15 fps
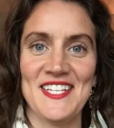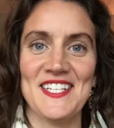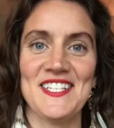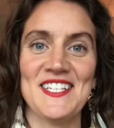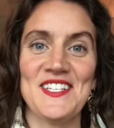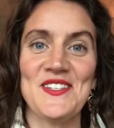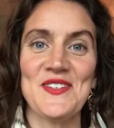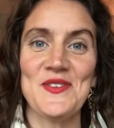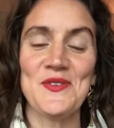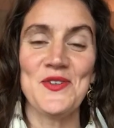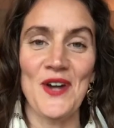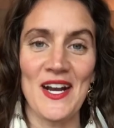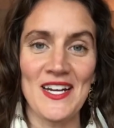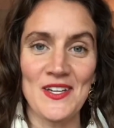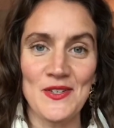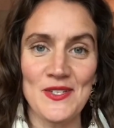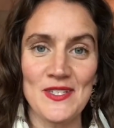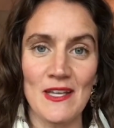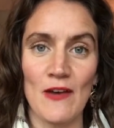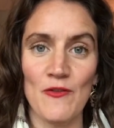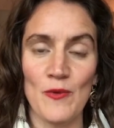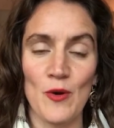to do cranial
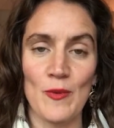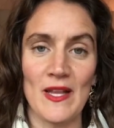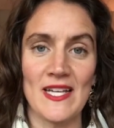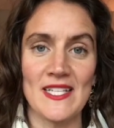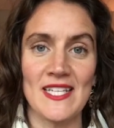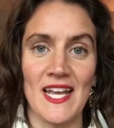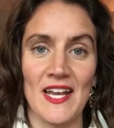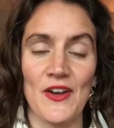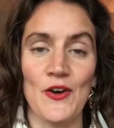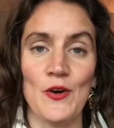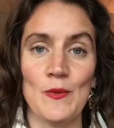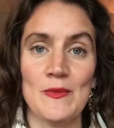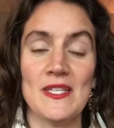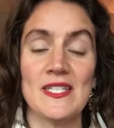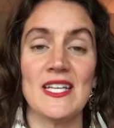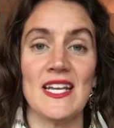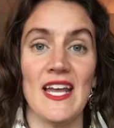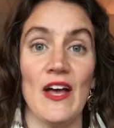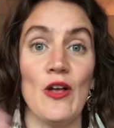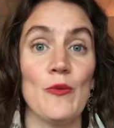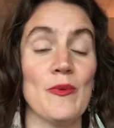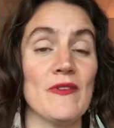self-mobilizing at home. This can
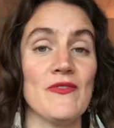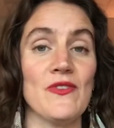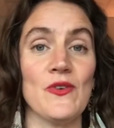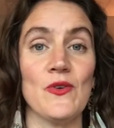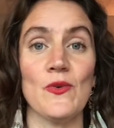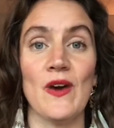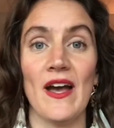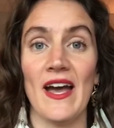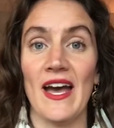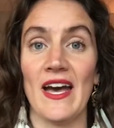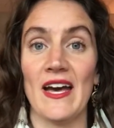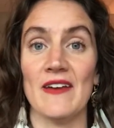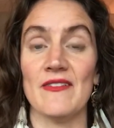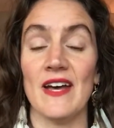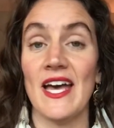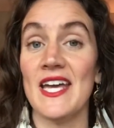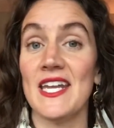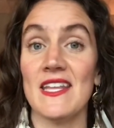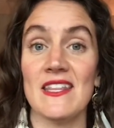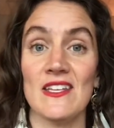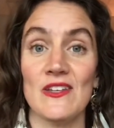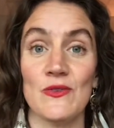help if you have a
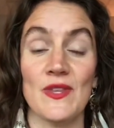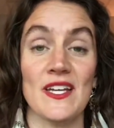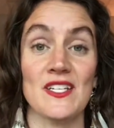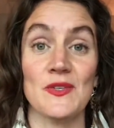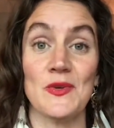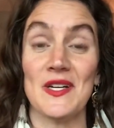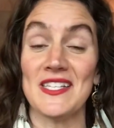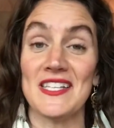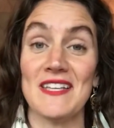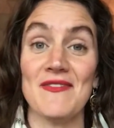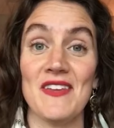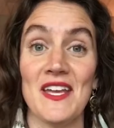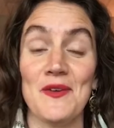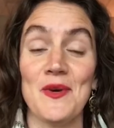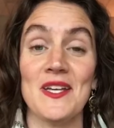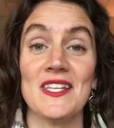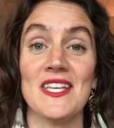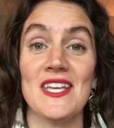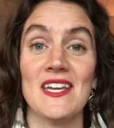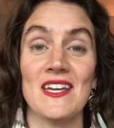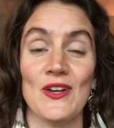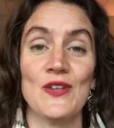headache that you'd like to alleviate quickly.
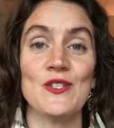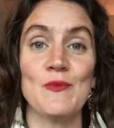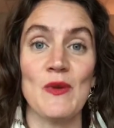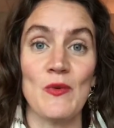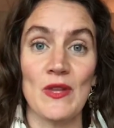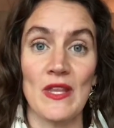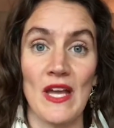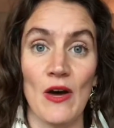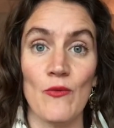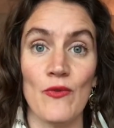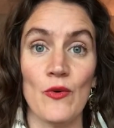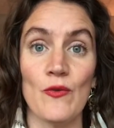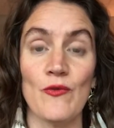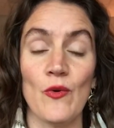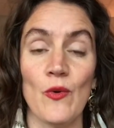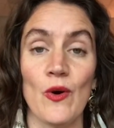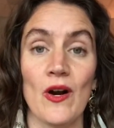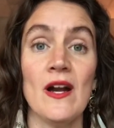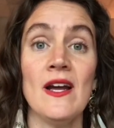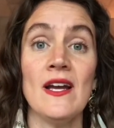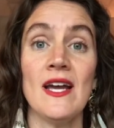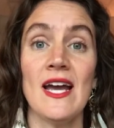It can also be really helpful for
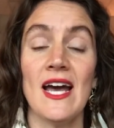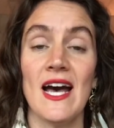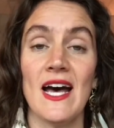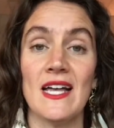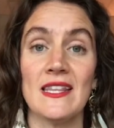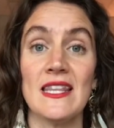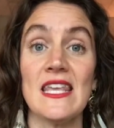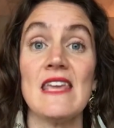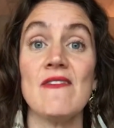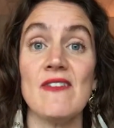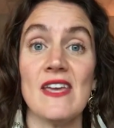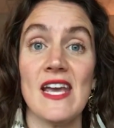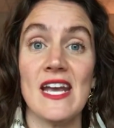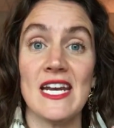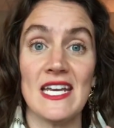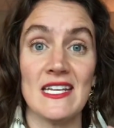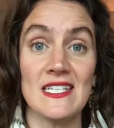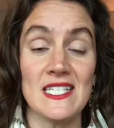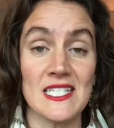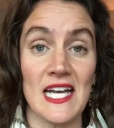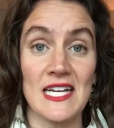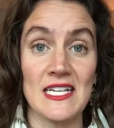alleviating
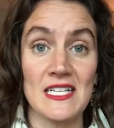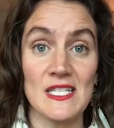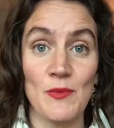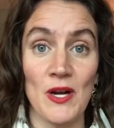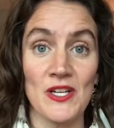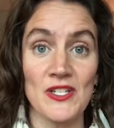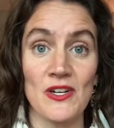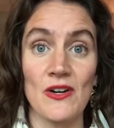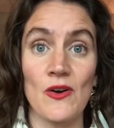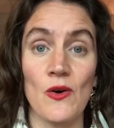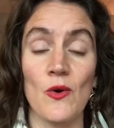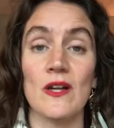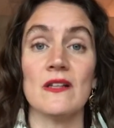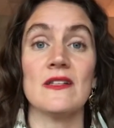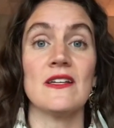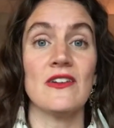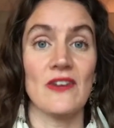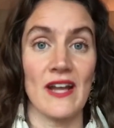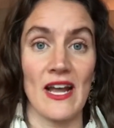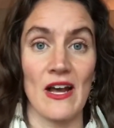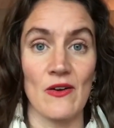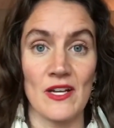sinus pressure or
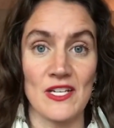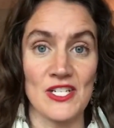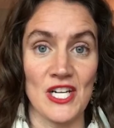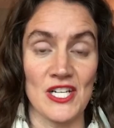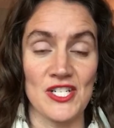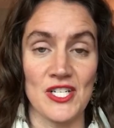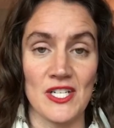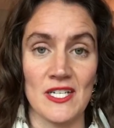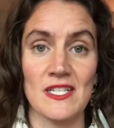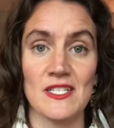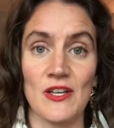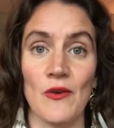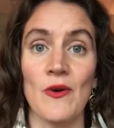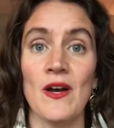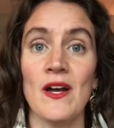clearing out congestion. So